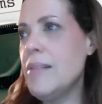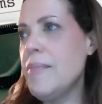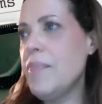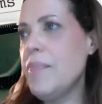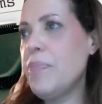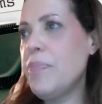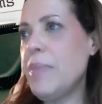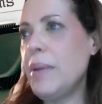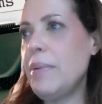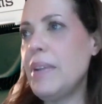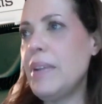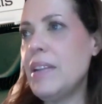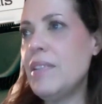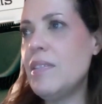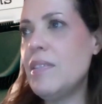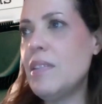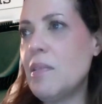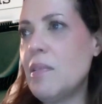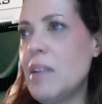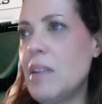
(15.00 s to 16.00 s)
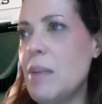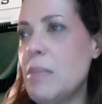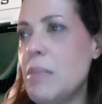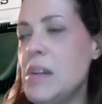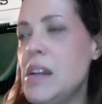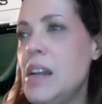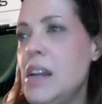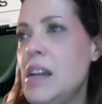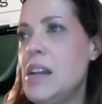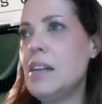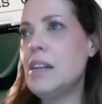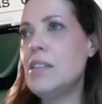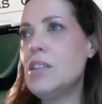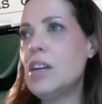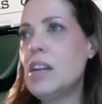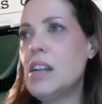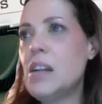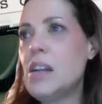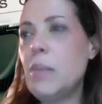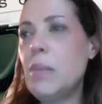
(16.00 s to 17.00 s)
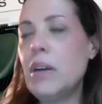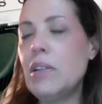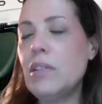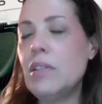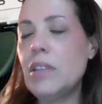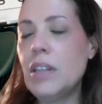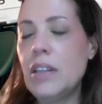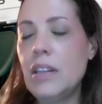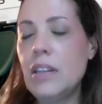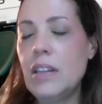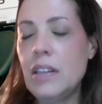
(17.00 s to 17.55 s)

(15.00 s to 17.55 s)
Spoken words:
maybe Instagram, talking about